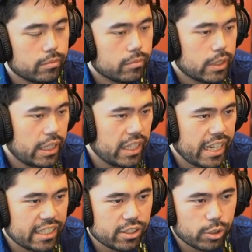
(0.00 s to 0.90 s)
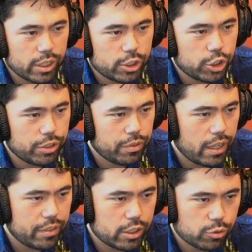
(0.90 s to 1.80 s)
I think he has to go like G5,
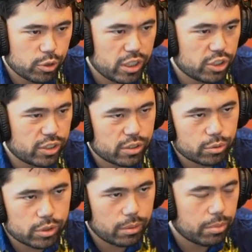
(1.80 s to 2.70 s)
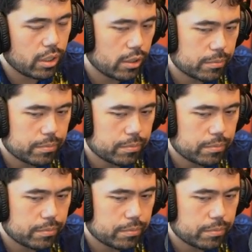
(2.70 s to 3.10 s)
H4, H6 or something.